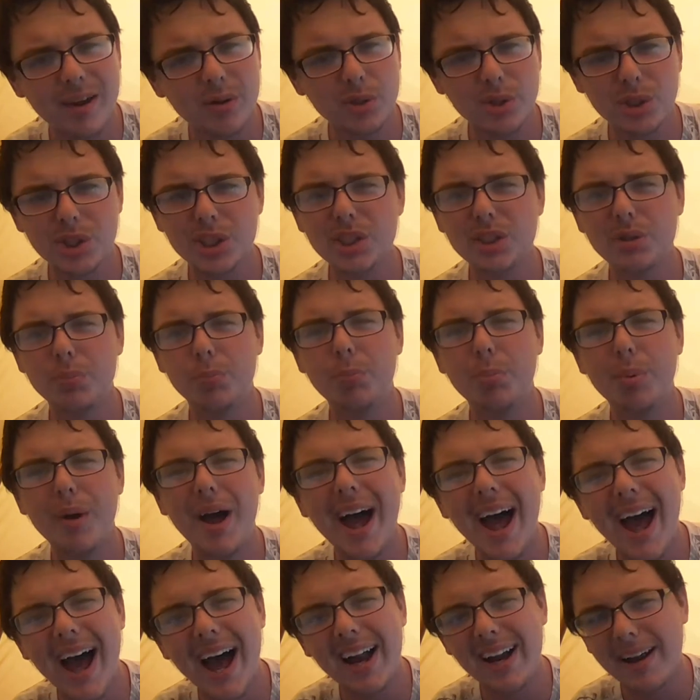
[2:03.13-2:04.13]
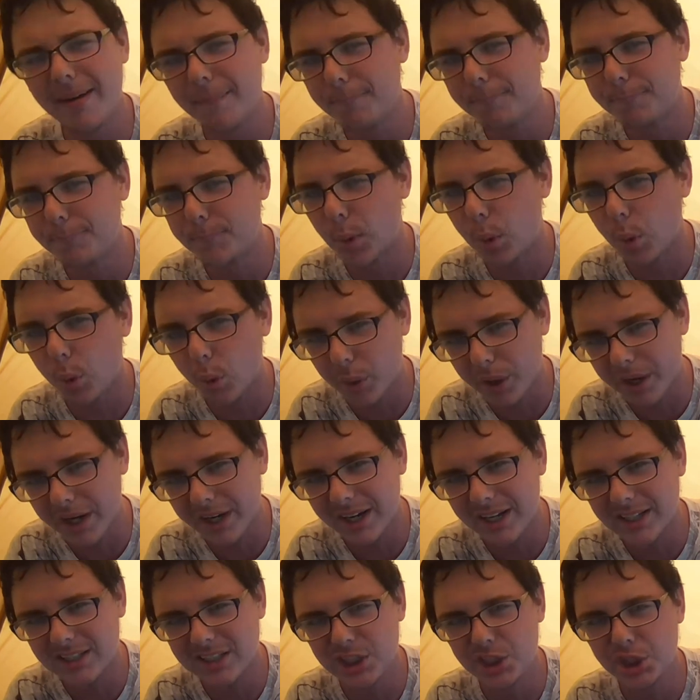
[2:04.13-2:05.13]
It was just bad and
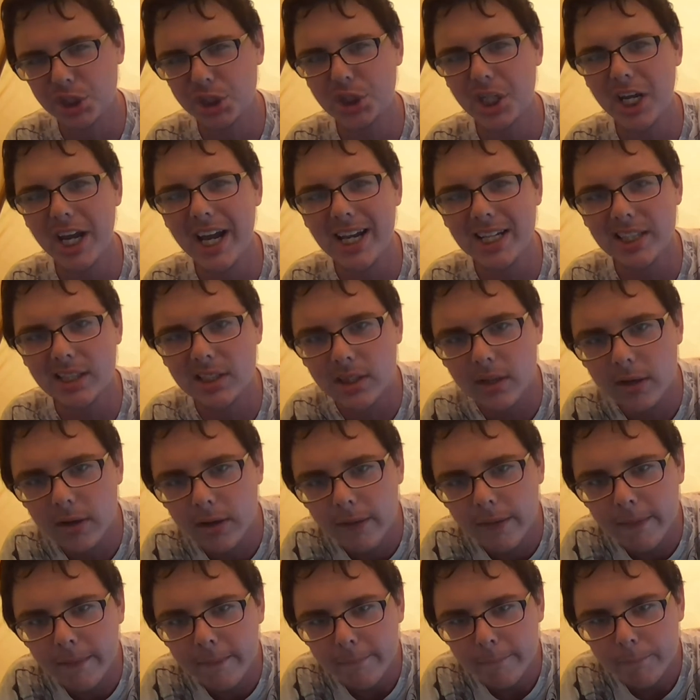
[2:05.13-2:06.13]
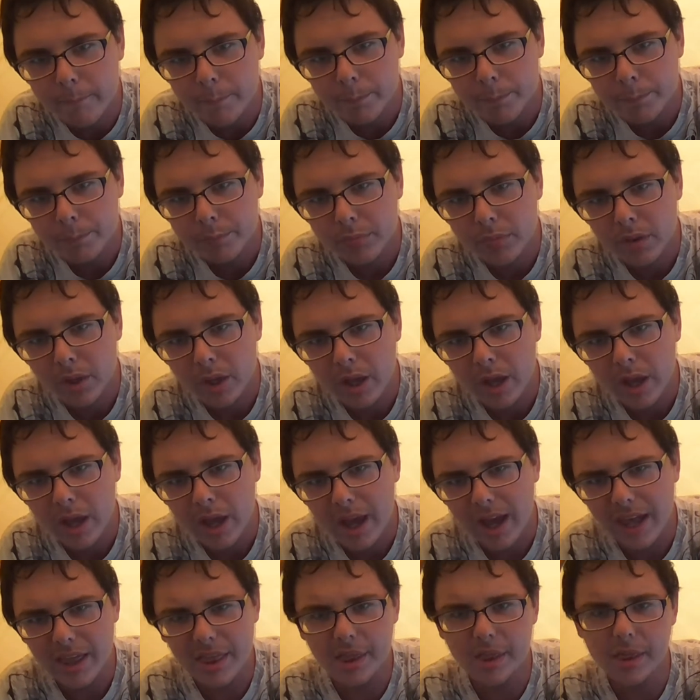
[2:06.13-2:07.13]
boring as shit.
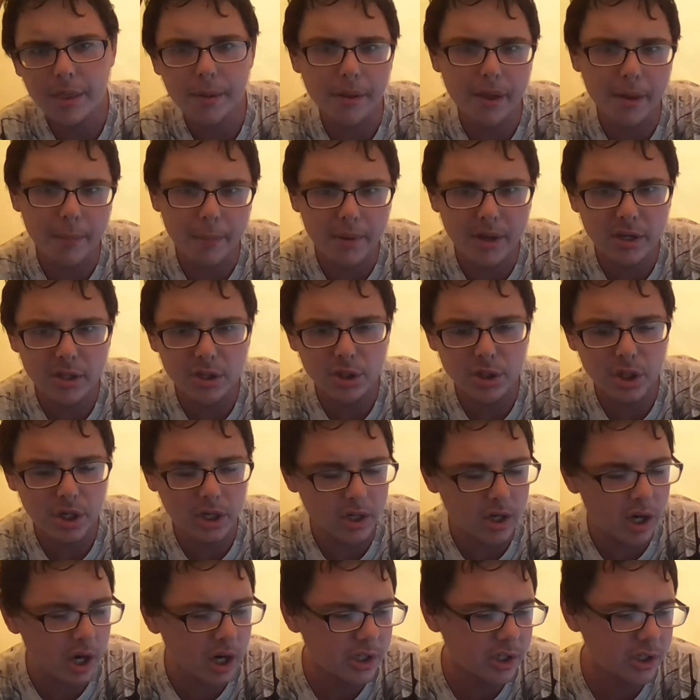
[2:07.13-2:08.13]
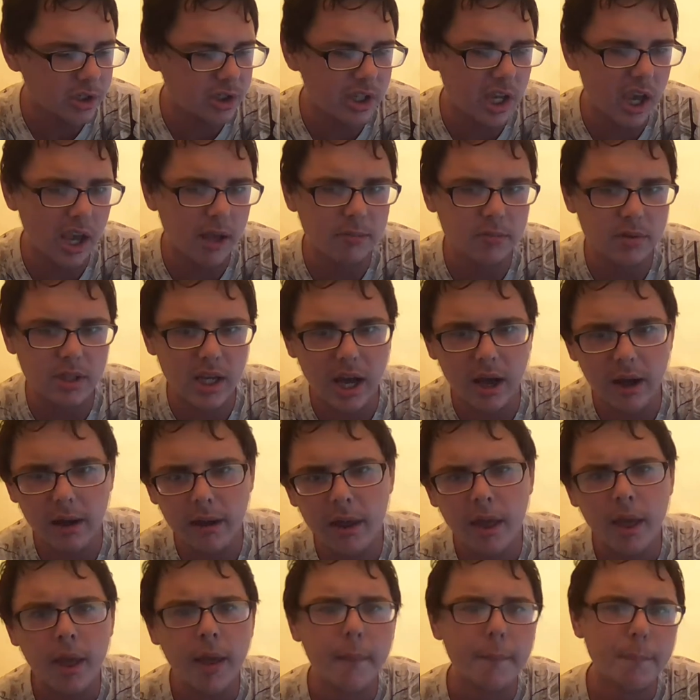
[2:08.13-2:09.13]
And then the Administrator of Darkness comes
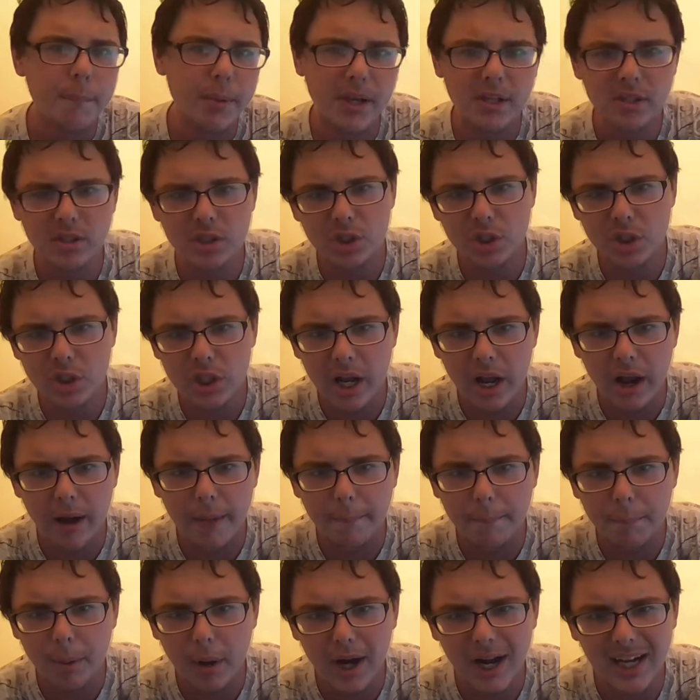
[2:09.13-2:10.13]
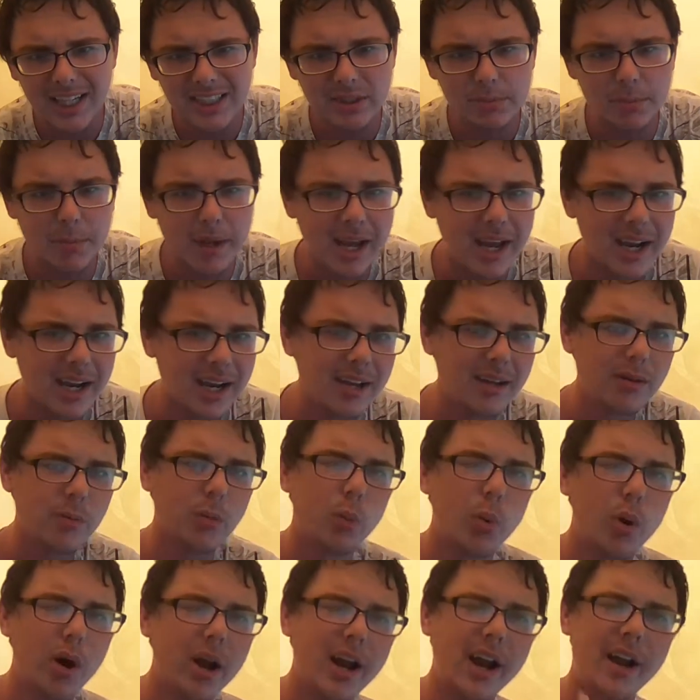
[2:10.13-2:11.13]
out, beats the shit out of Boss Man
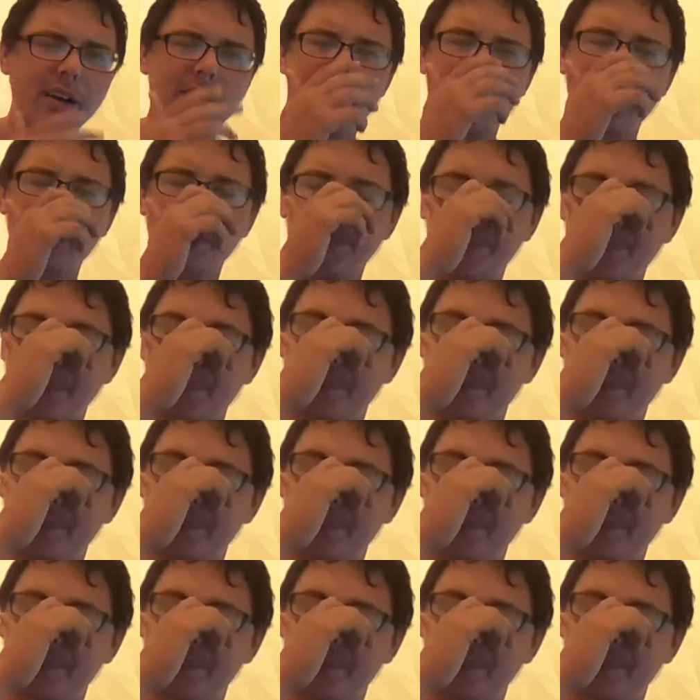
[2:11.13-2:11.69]
and whatever.